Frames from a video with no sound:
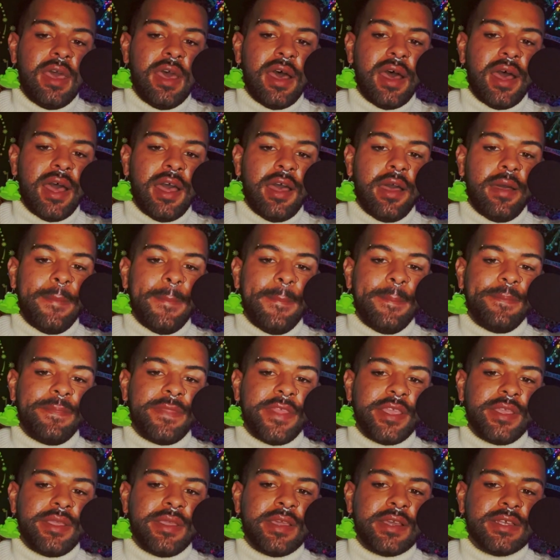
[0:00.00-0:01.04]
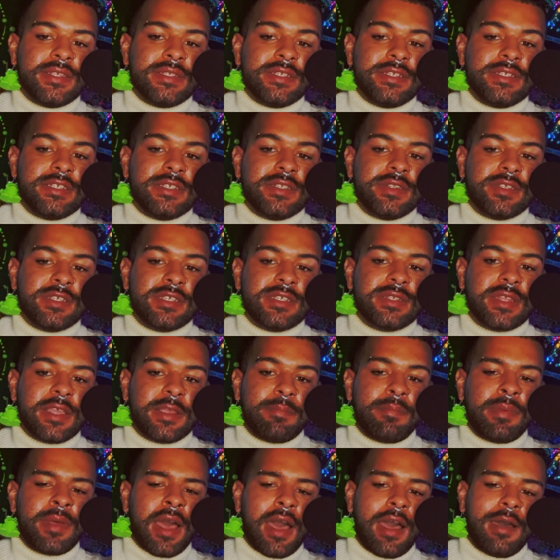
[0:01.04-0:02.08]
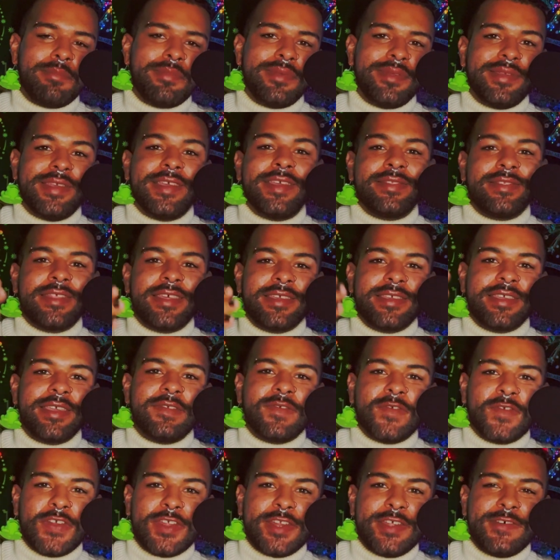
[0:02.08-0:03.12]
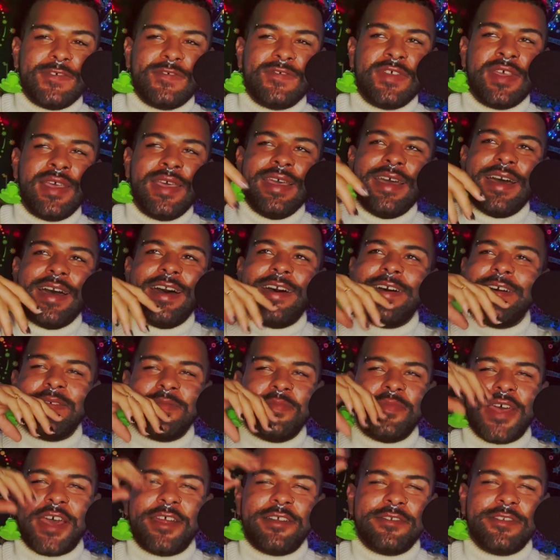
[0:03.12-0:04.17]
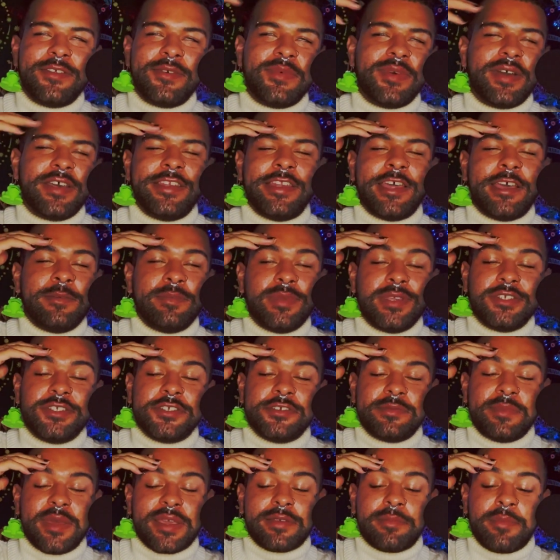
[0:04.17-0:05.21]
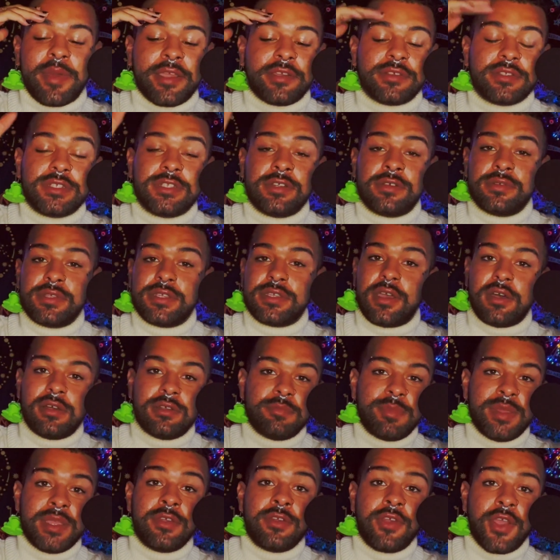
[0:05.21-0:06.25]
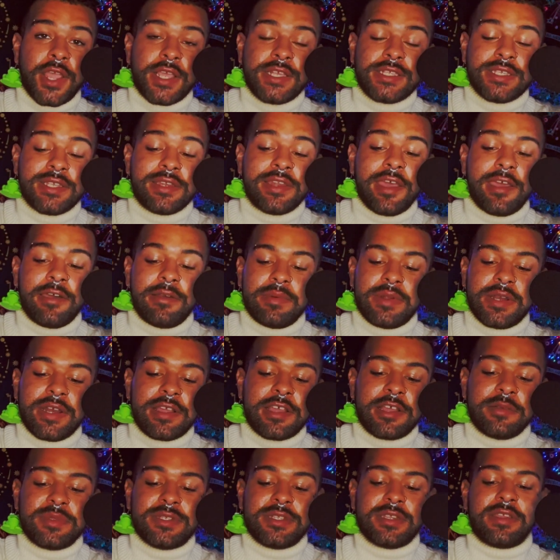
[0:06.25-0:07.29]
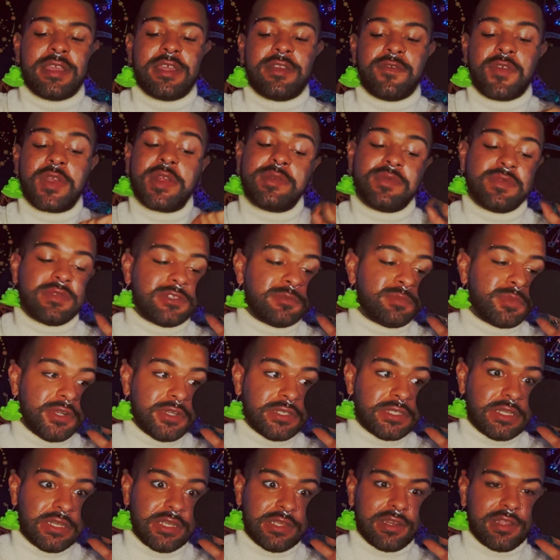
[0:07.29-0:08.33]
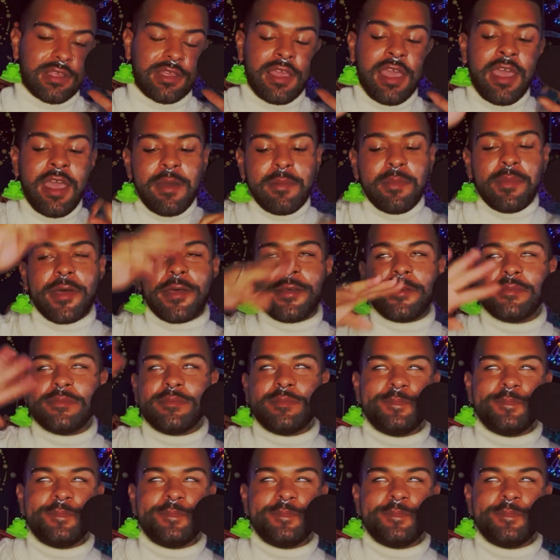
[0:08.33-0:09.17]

um, that you guys need to just like pop and like get rid of. Um, I don't know why I'm being shown like Myers. Don't y'all be crazy now when it comes to getting rid of this person, honey. But